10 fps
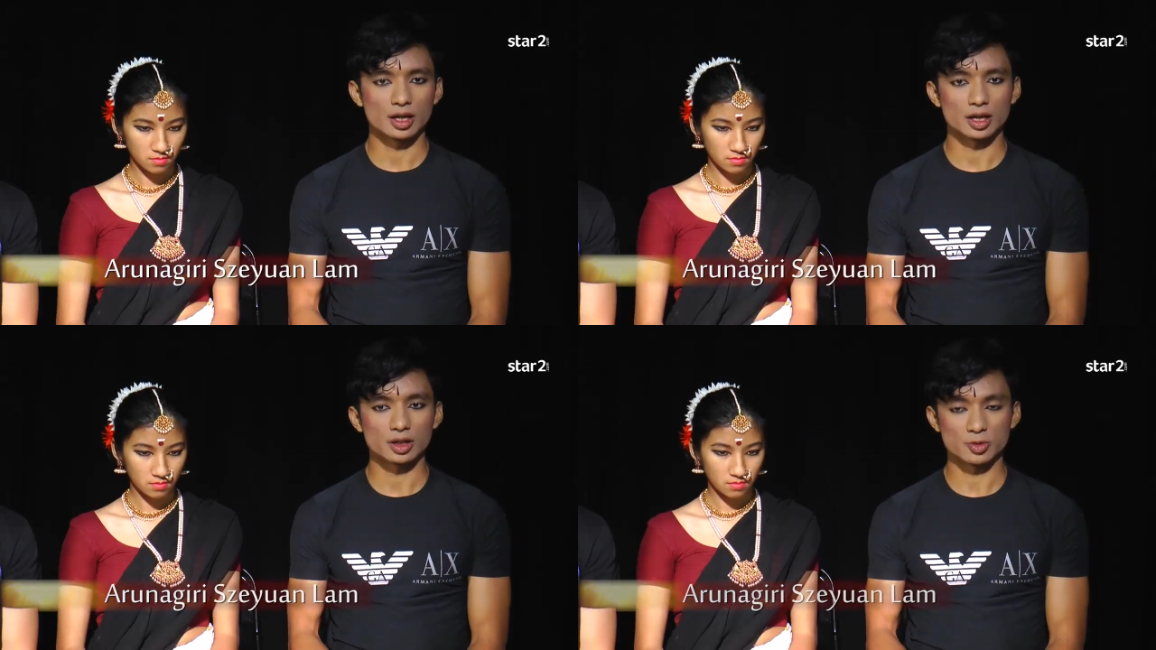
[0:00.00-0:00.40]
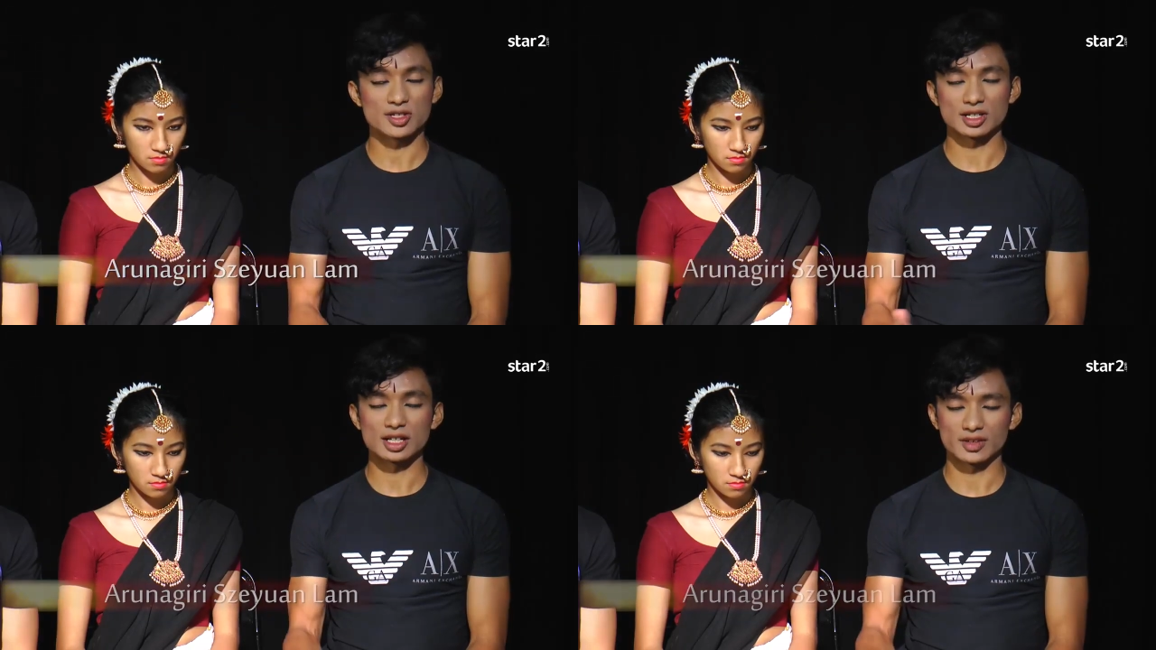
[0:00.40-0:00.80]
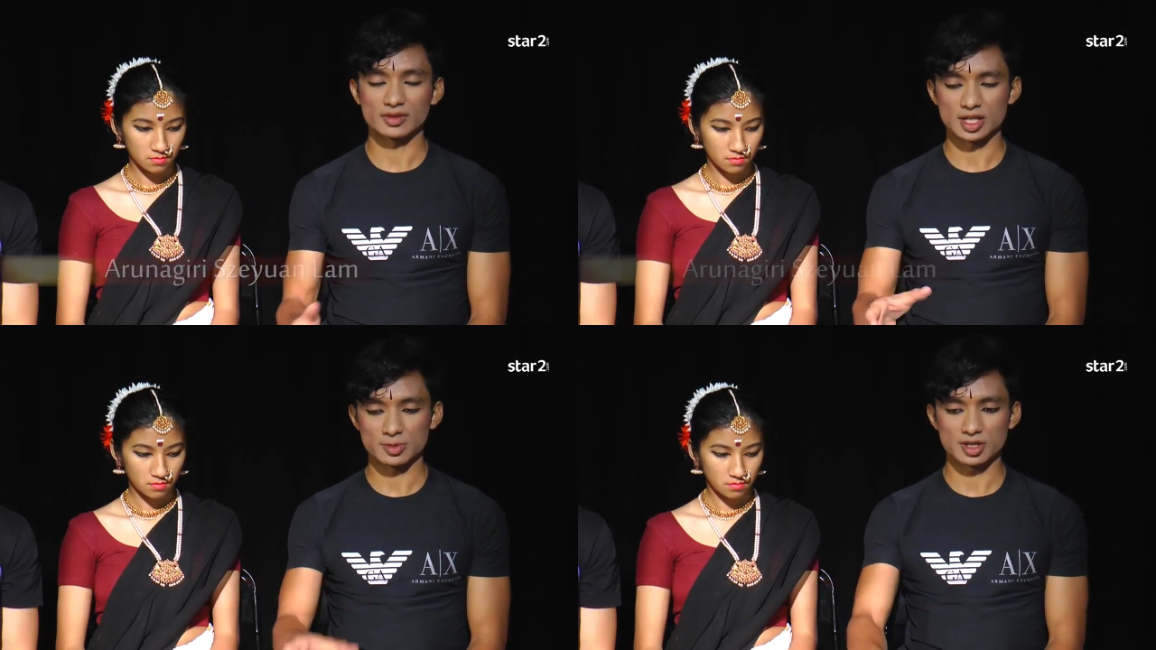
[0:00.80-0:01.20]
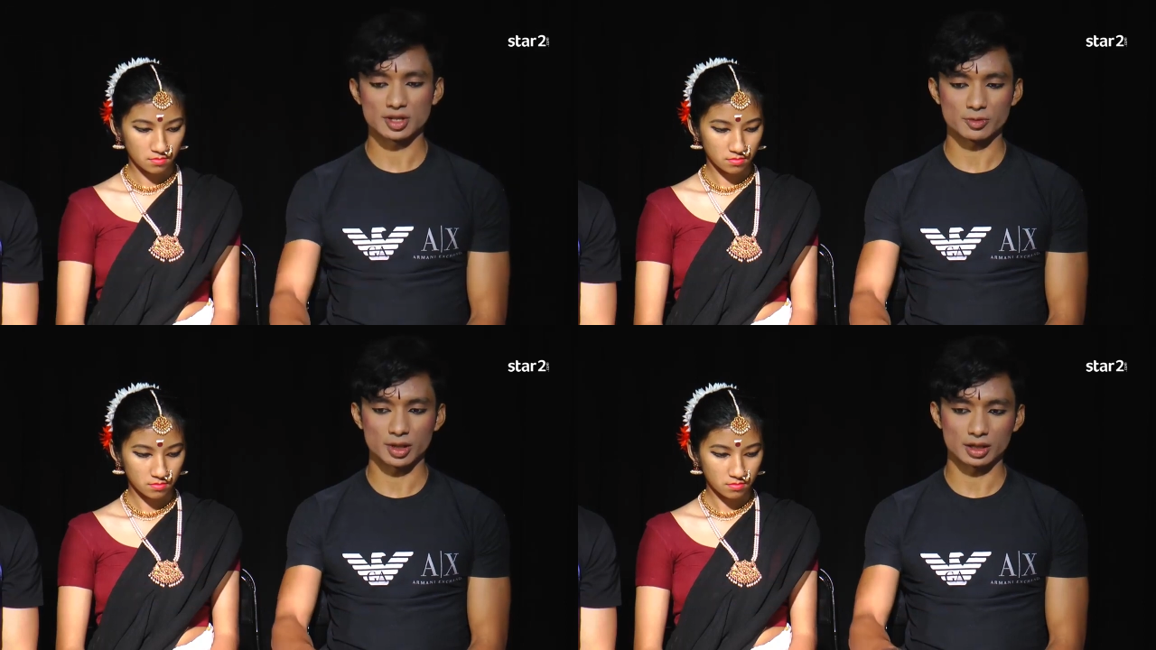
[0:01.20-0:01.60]
Speaker 1: uh, to a certain level,
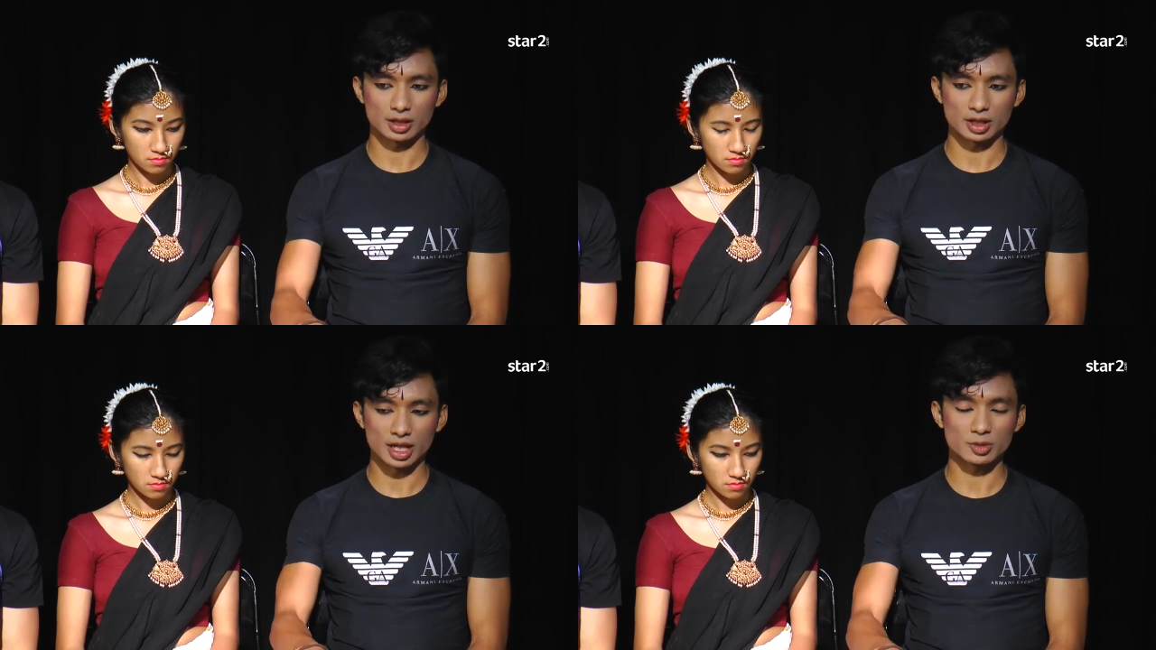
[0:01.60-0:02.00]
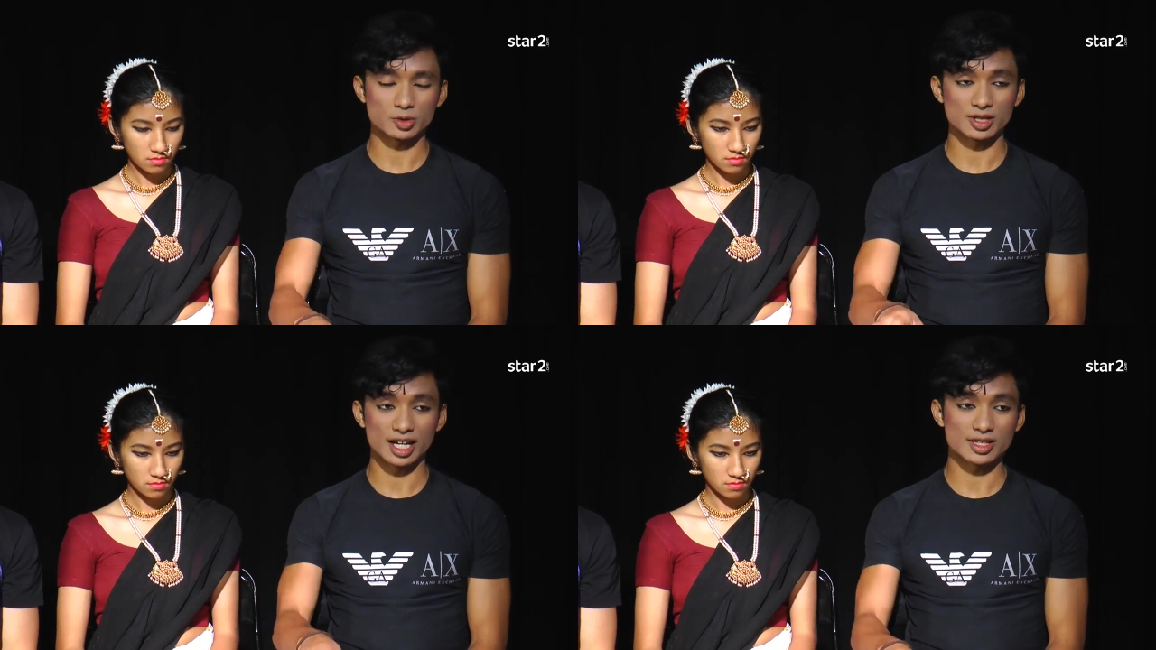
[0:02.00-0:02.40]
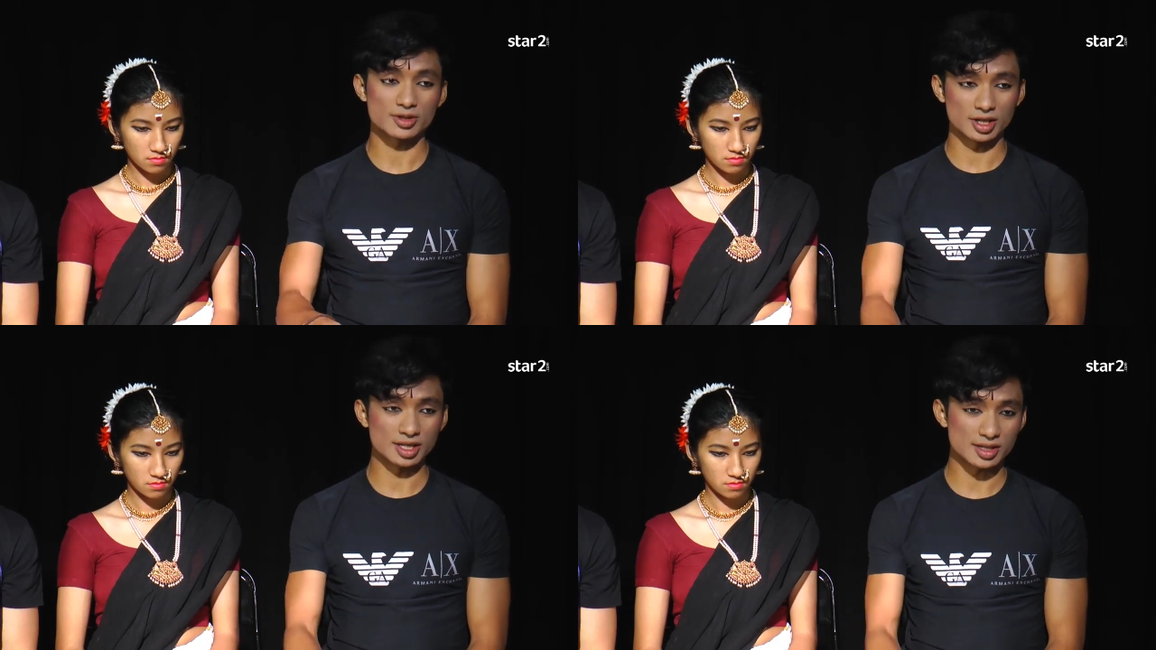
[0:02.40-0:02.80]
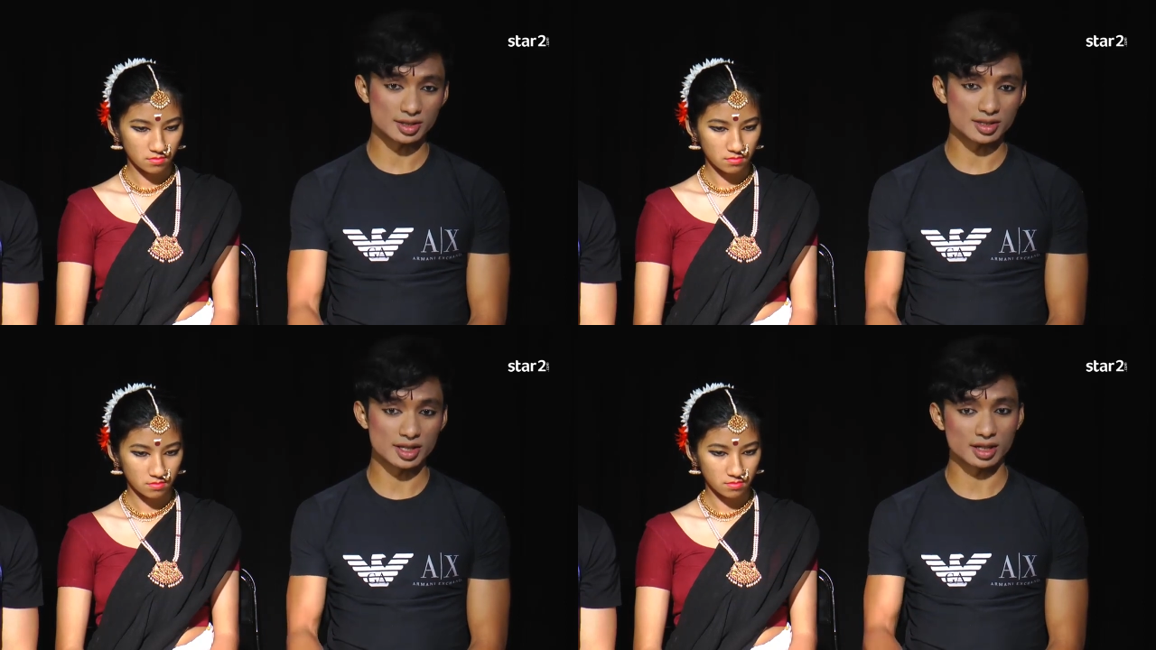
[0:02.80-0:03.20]
especially when it came to dance
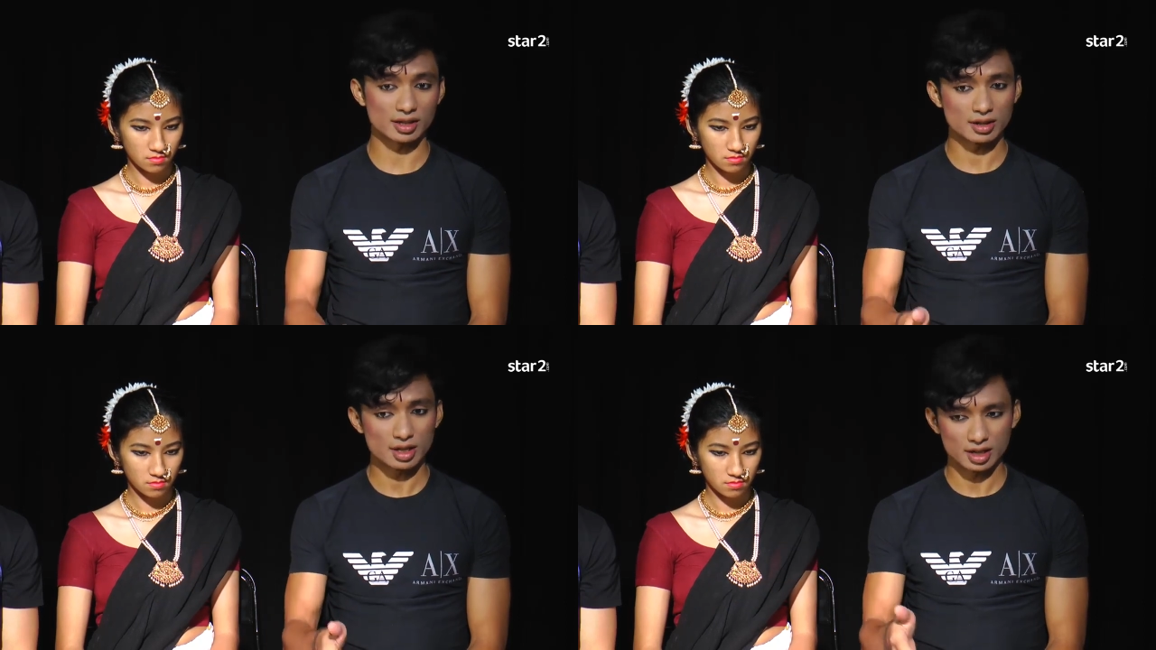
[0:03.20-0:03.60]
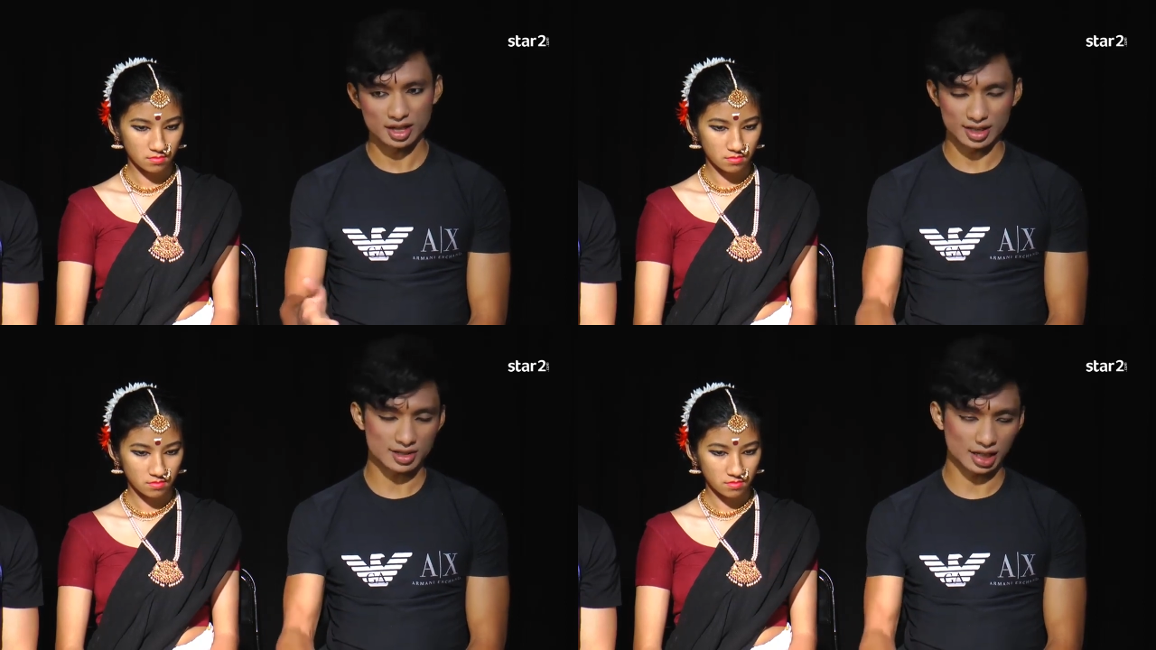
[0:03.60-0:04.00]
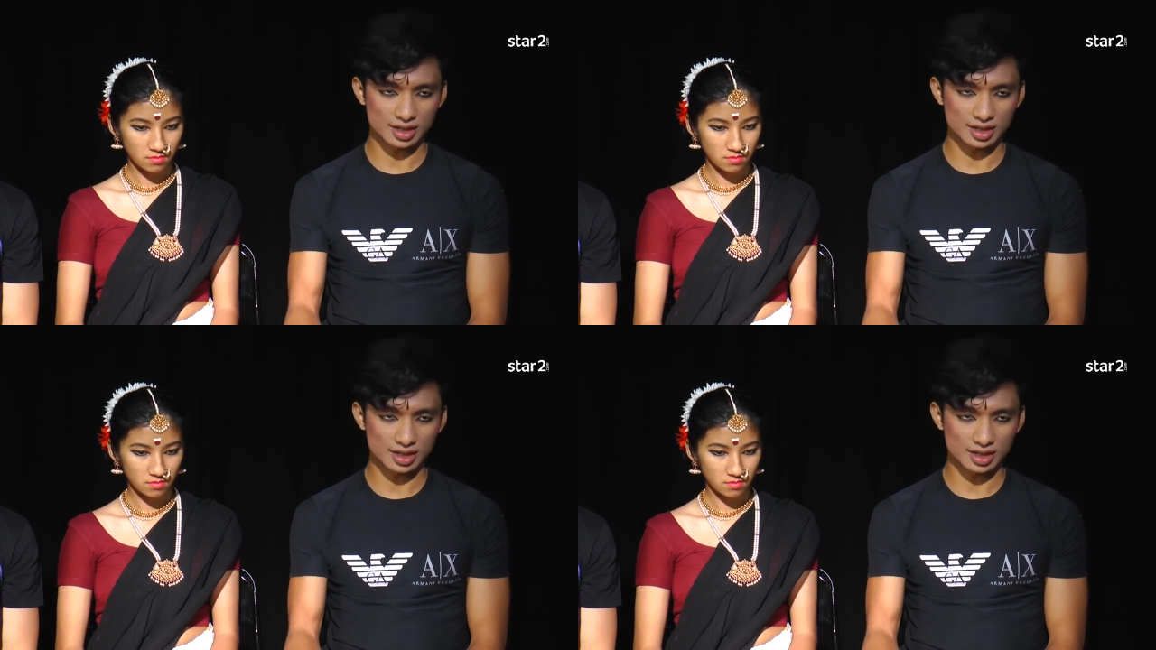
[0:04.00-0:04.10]
rehearsals and dance